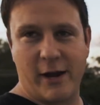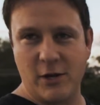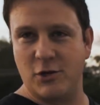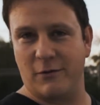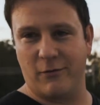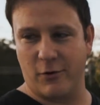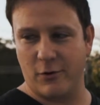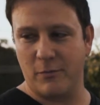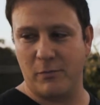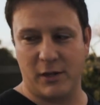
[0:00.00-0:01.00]
edge
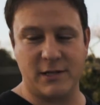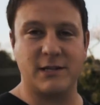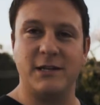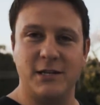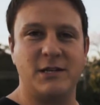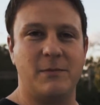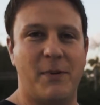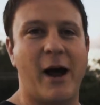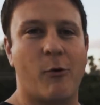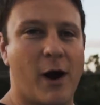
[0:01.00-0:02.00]
inverter plus DC
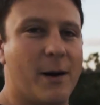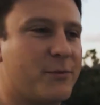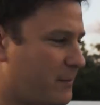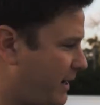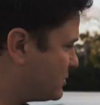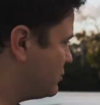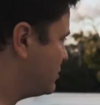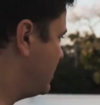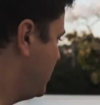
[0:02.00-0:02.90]
power optimizers,